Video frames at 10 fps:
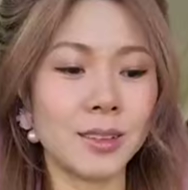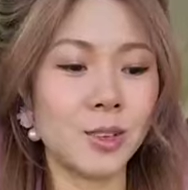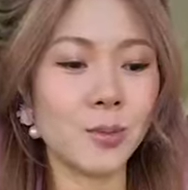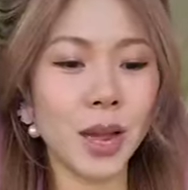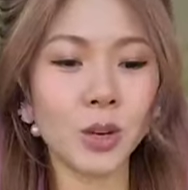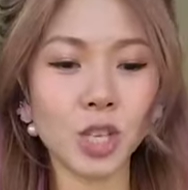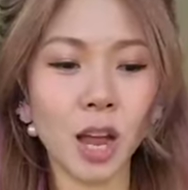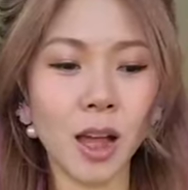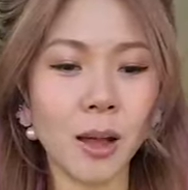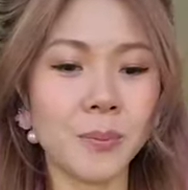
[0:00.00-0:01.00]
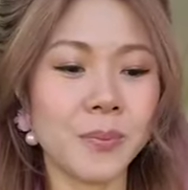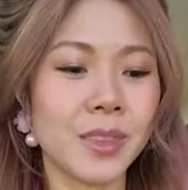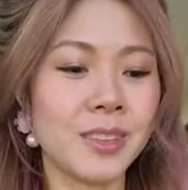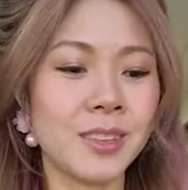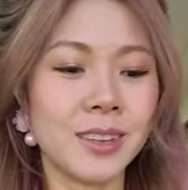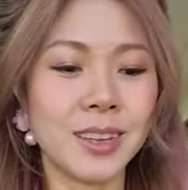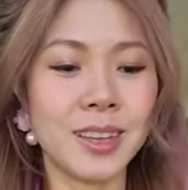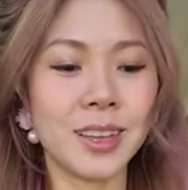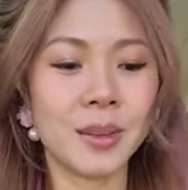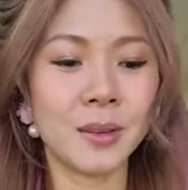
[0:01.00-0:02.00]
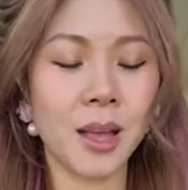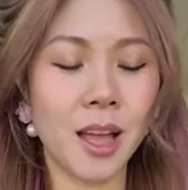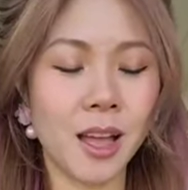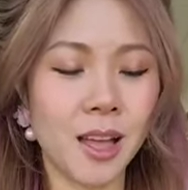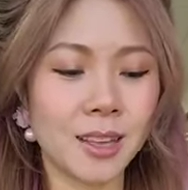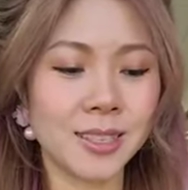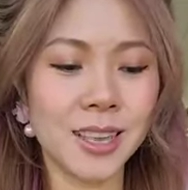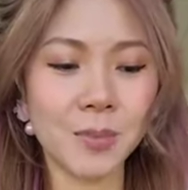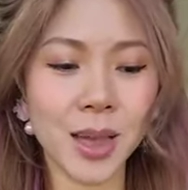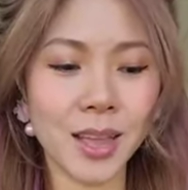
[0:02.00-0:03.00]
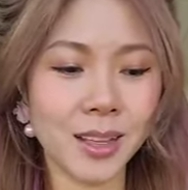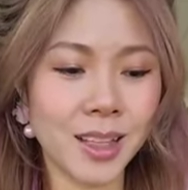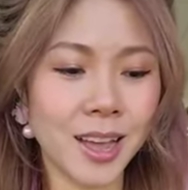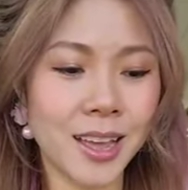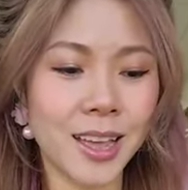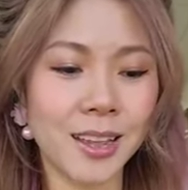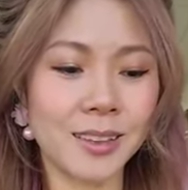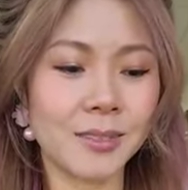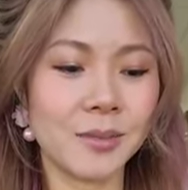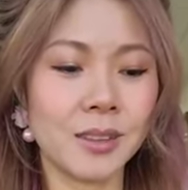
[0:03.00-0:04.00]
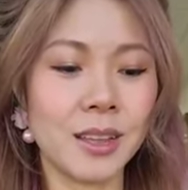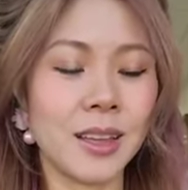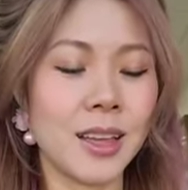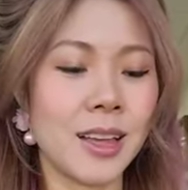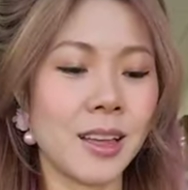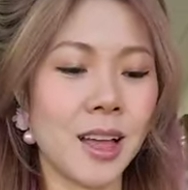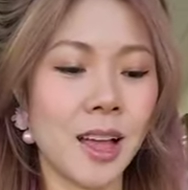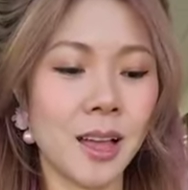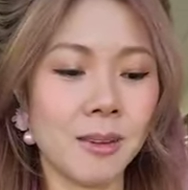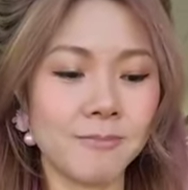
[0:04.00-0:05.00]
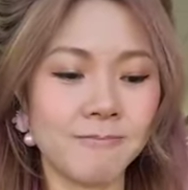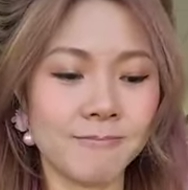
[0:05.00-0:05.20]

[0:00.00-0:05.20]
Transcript: do my job. Uh, see my client, um,